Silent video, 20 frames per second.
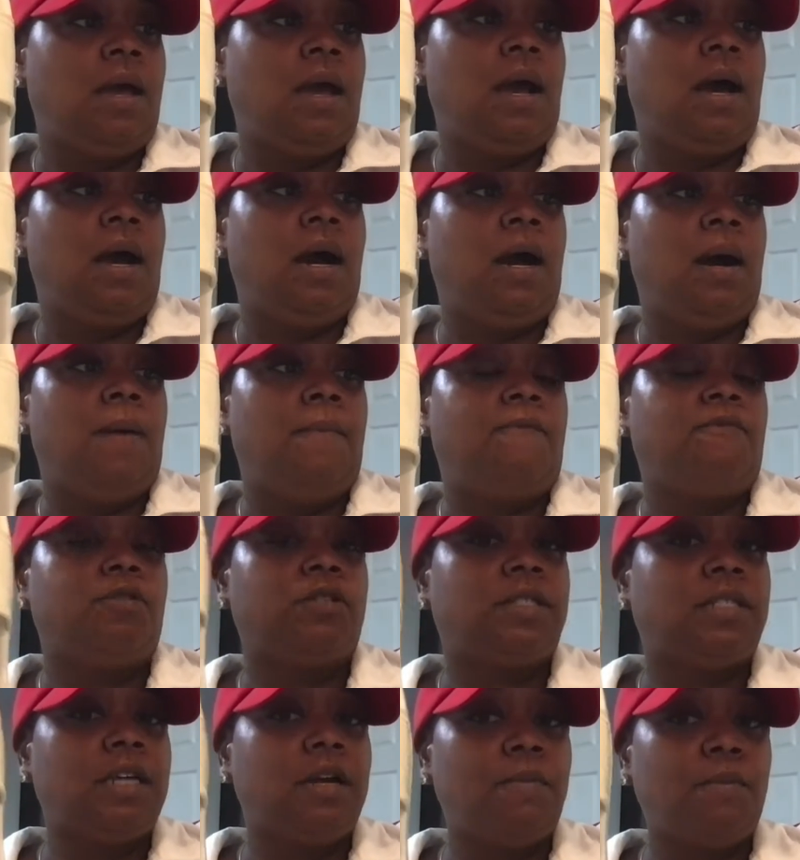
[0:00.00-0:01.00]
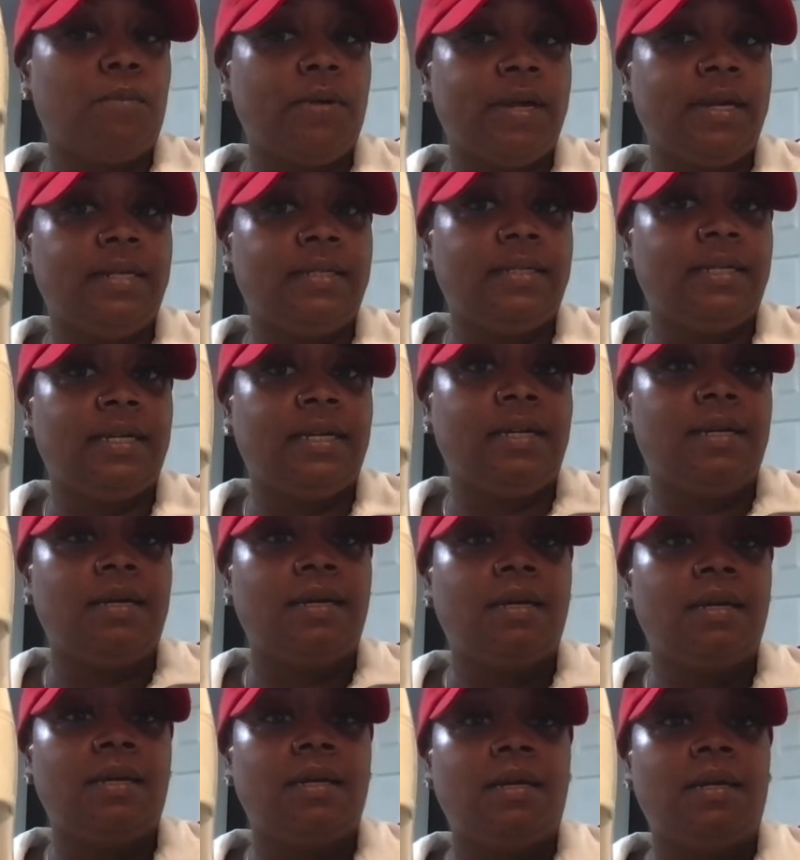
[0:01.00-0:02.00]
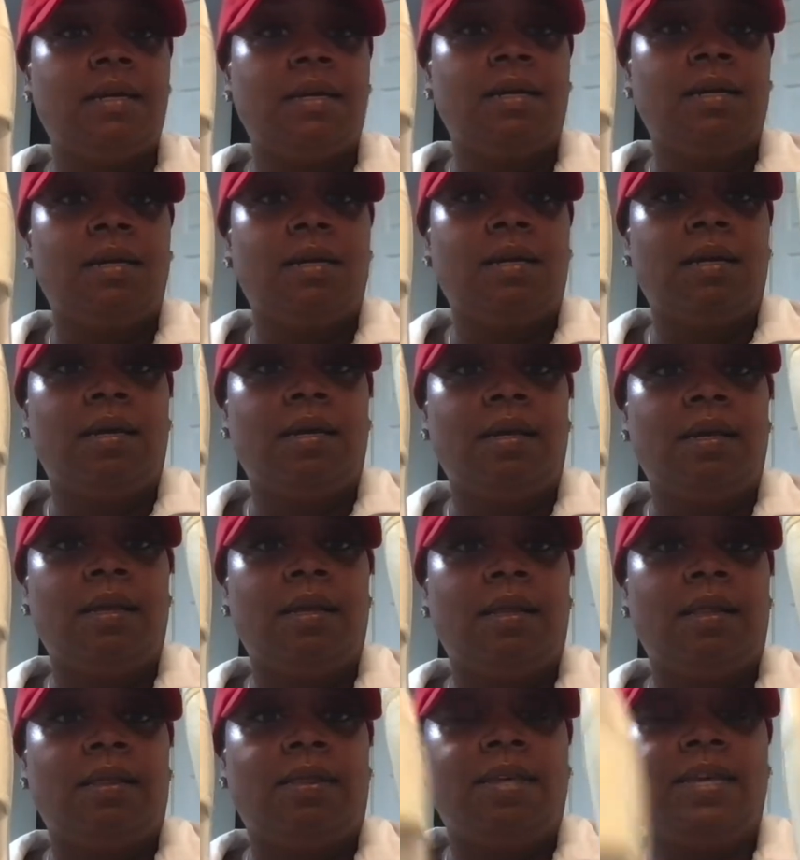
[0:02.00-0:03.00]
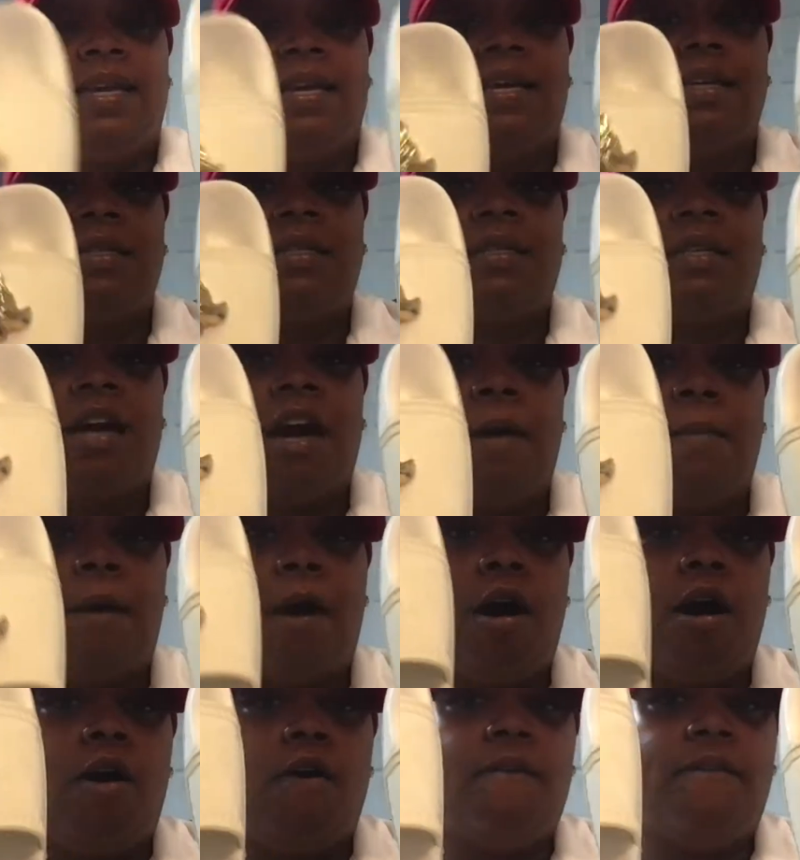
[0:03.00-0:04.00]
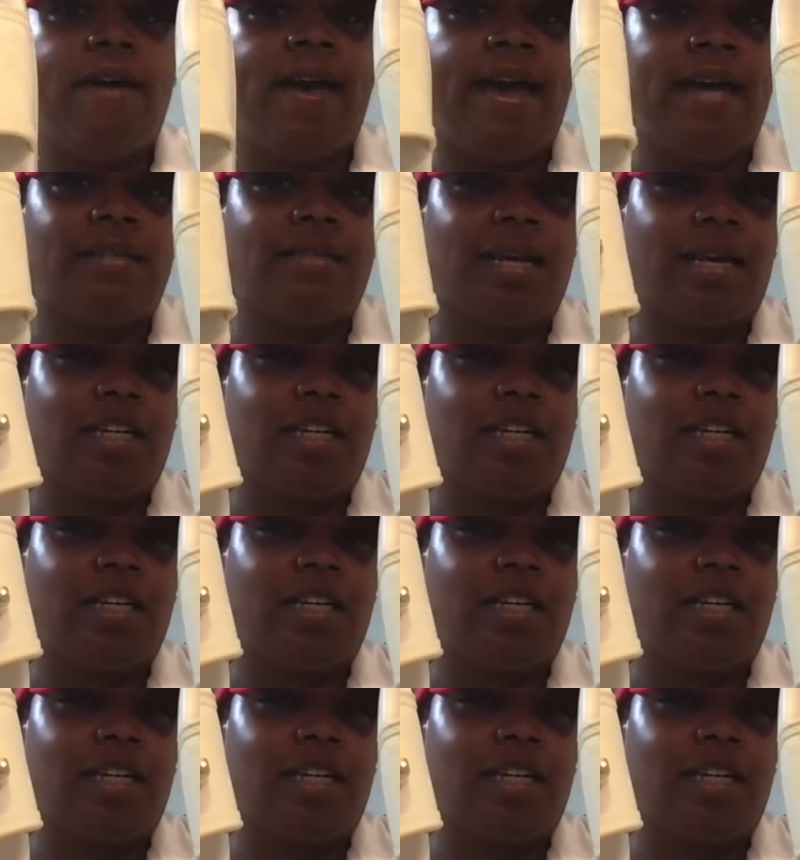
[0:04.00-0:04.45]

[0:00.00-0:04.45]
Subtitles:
For some reason, these come off as like a